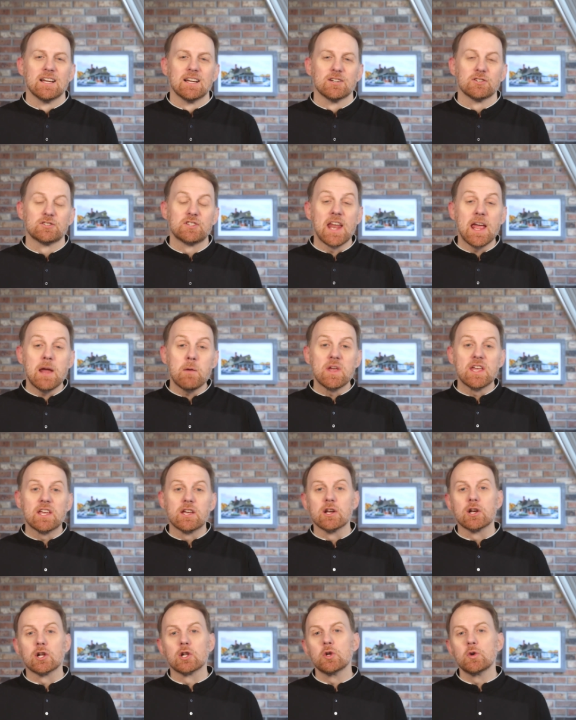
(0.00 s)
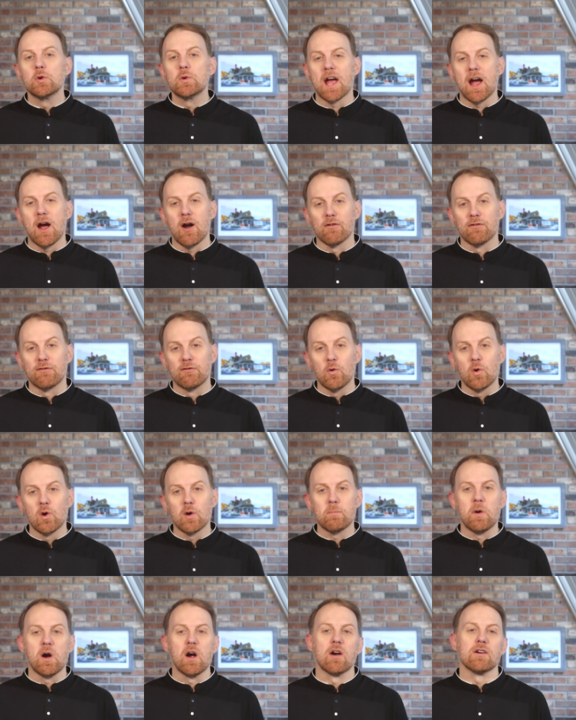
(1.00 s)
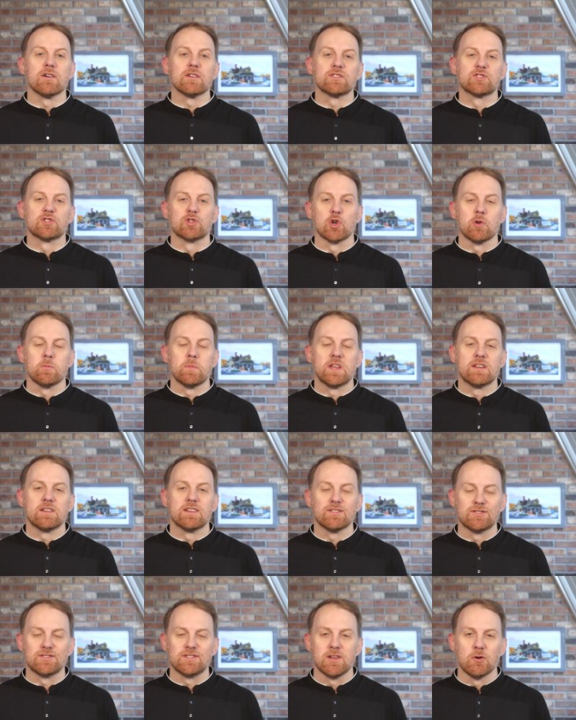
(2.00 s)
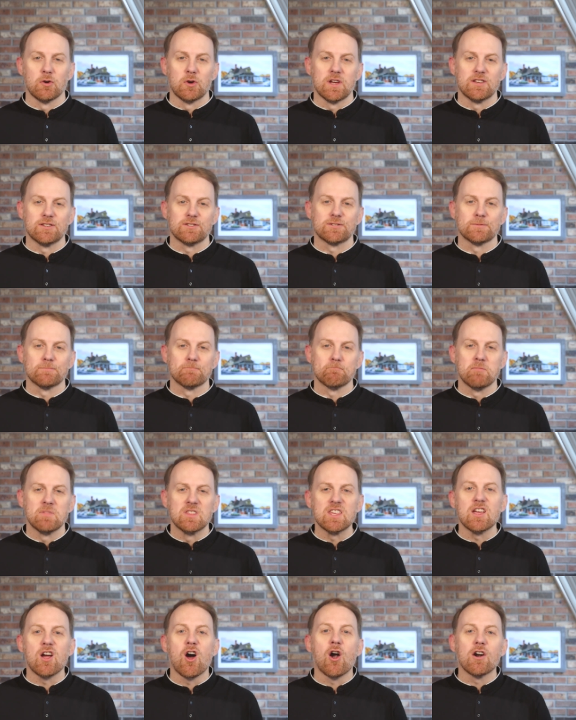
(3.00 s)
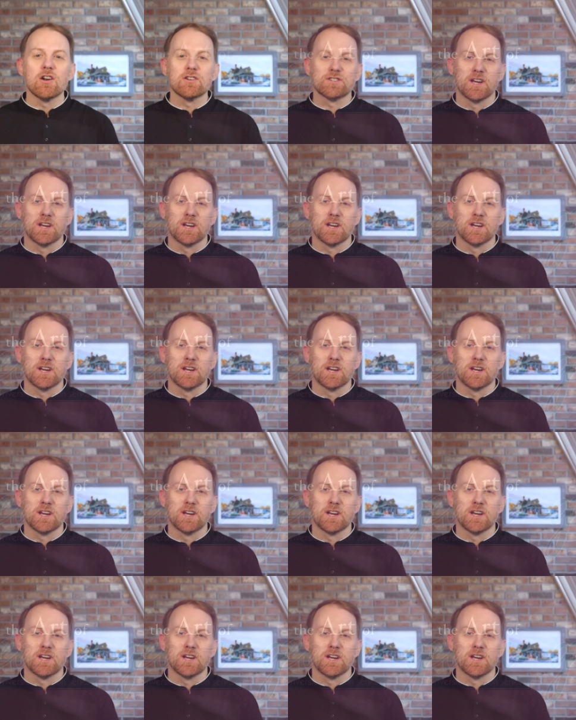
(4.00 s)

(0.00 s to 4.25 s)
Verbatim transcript: Well, today we conclude our four part sermon series The Art